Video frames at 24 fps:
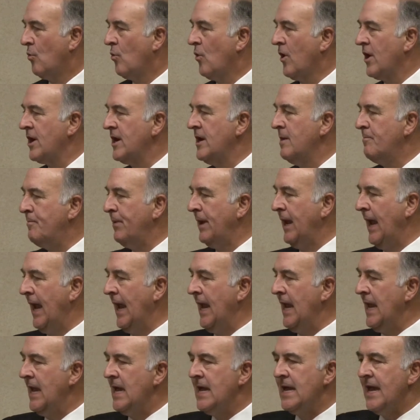we're going to
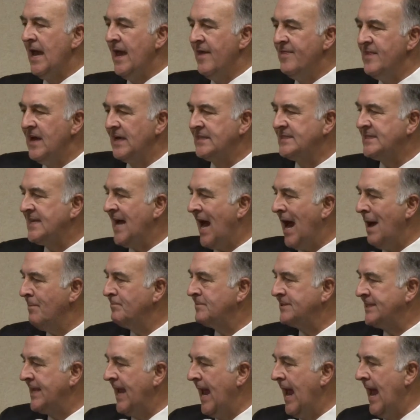be in the
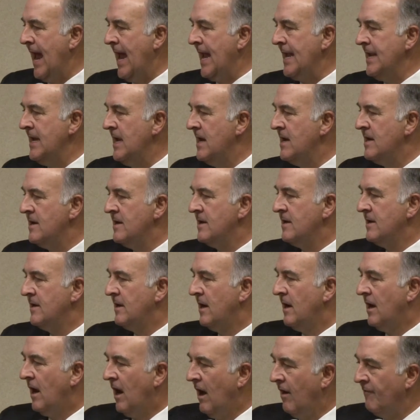top 10
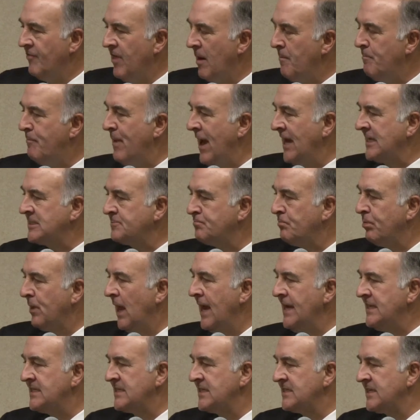of the best
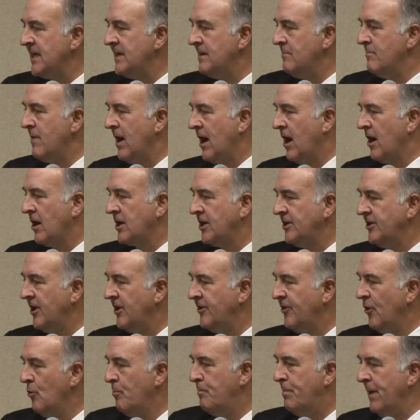places in America to
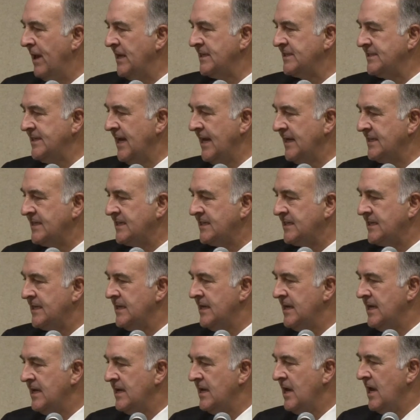do business
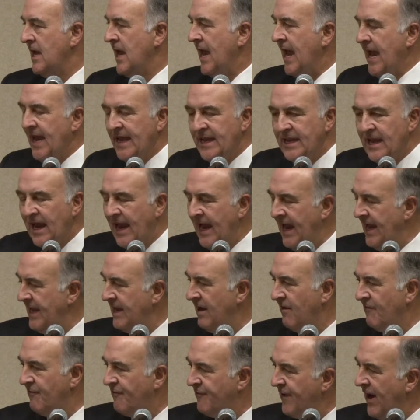in
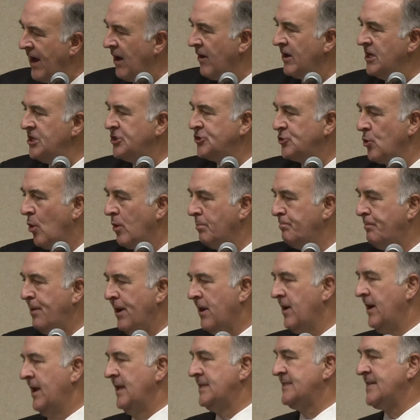a very short
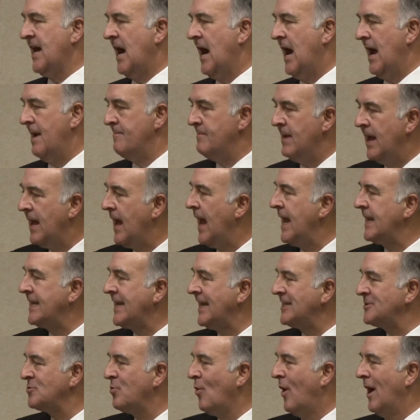period of time. And
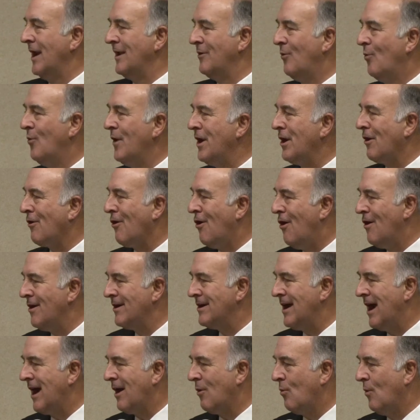guess what? We are
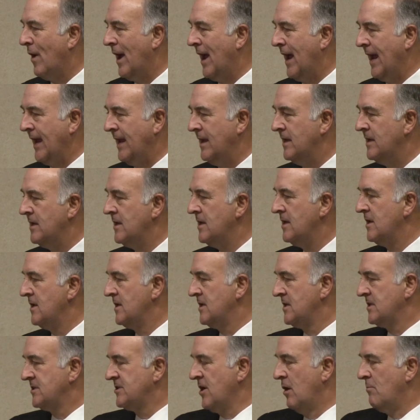on our way.
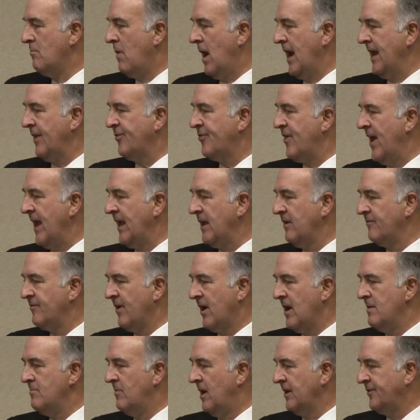So, Mike, thank you
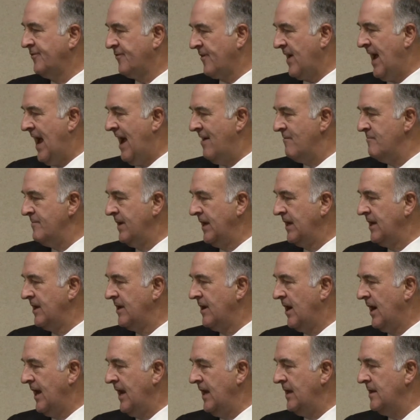very much for having me
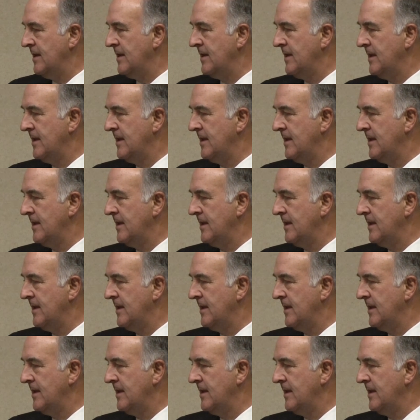tonight.